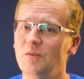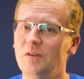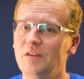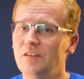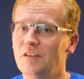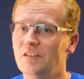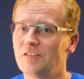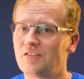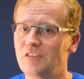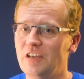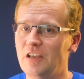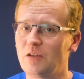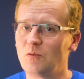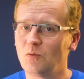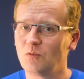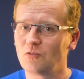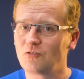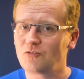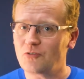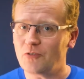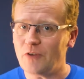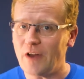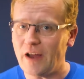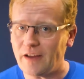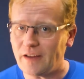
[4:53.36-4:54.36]
in the SQL
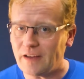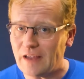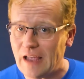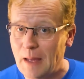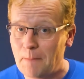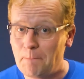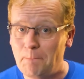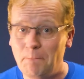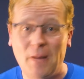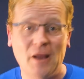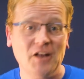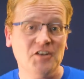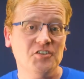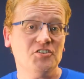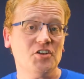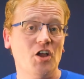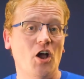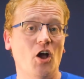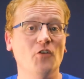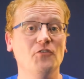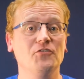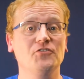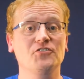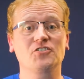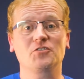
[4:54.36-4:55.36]
track, a bunch
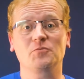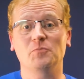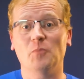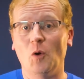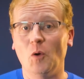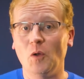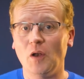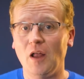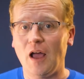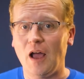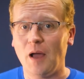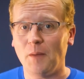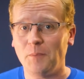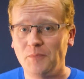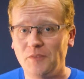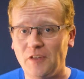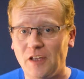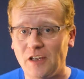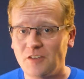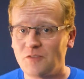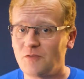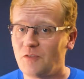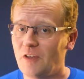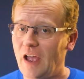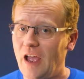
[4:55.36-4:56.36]
of smaller
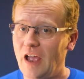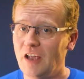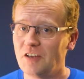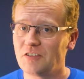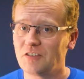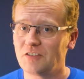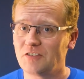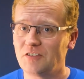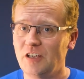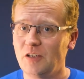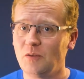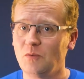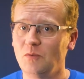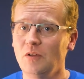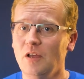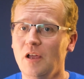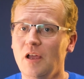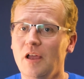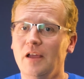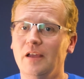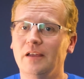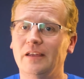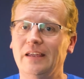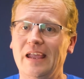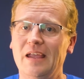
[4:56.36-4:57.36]
updates for Azure SQL
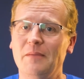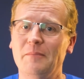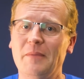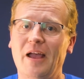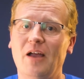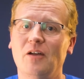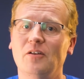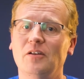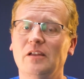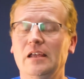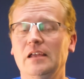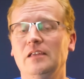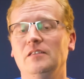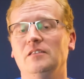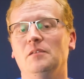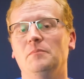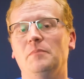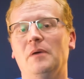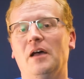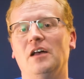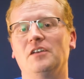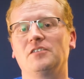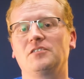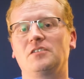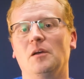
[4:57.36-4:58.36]
came out in the
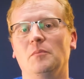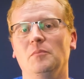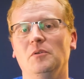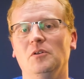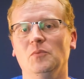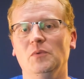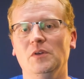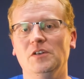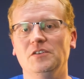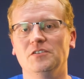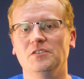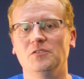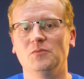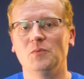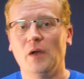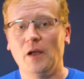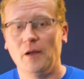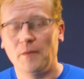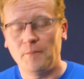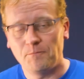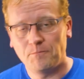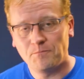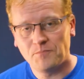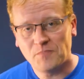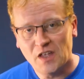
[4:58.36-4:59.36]
past couple of weeks as
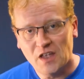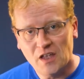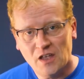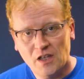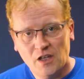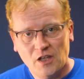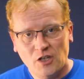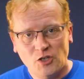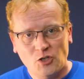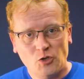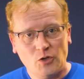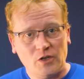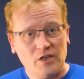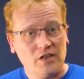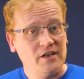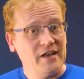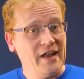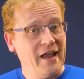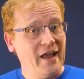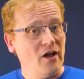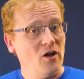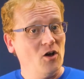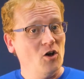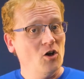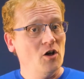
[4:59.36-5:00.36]
well. You can
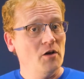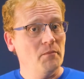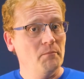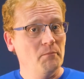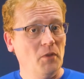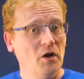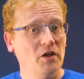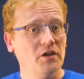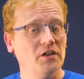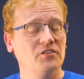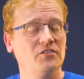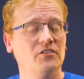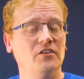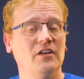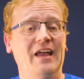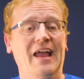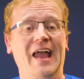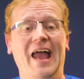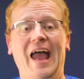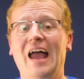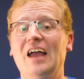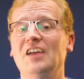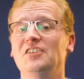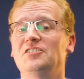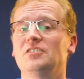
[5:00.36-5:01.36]
now monitor
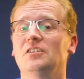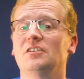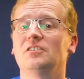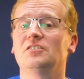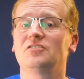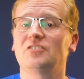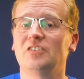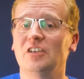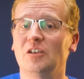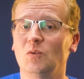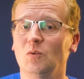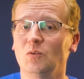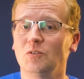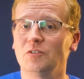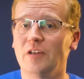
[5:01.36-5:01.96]
Azure SQL